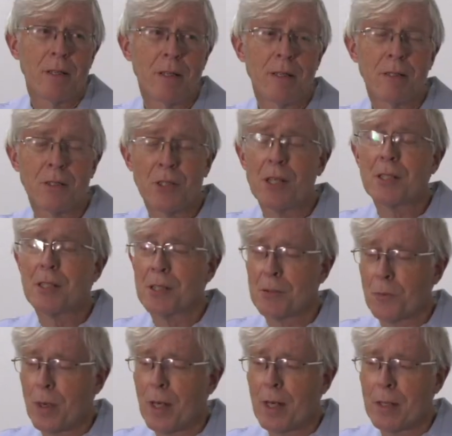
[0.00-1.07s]
It's just as
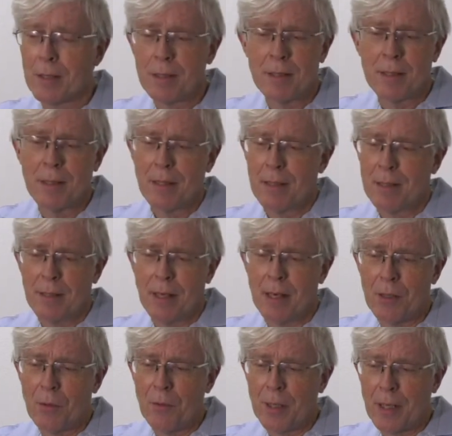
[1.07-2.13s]
well. I
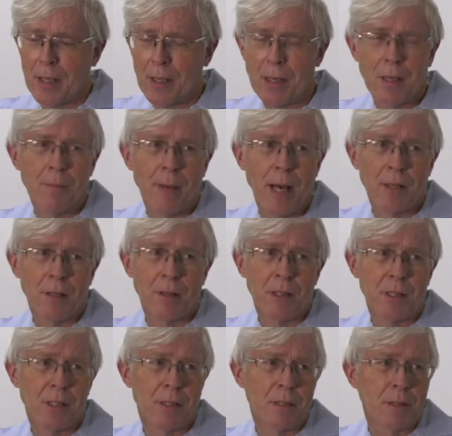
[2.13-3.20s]
don't think I could come back to
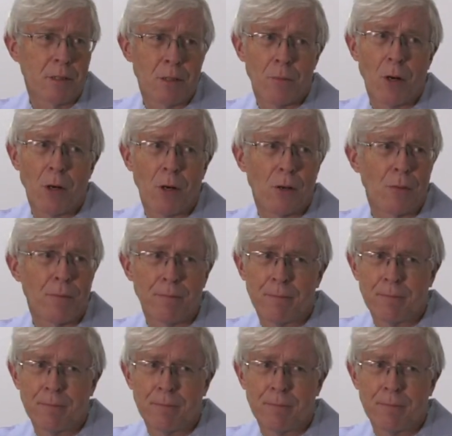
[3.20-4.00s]
this tomorrow.